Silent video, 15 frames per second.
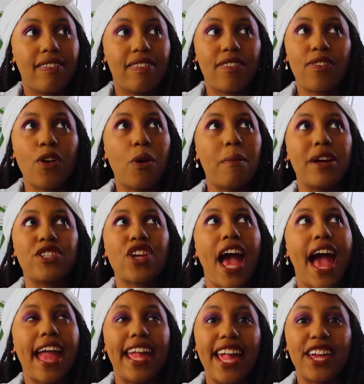so much
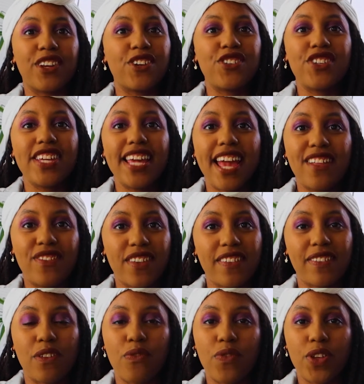high energy and
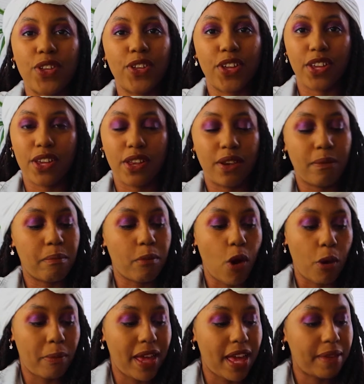just a feel-good
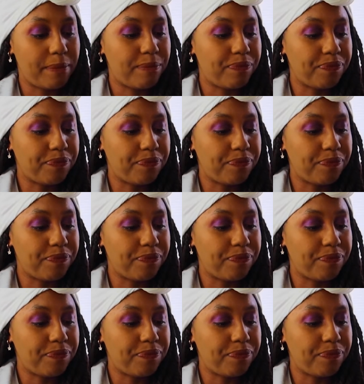moment.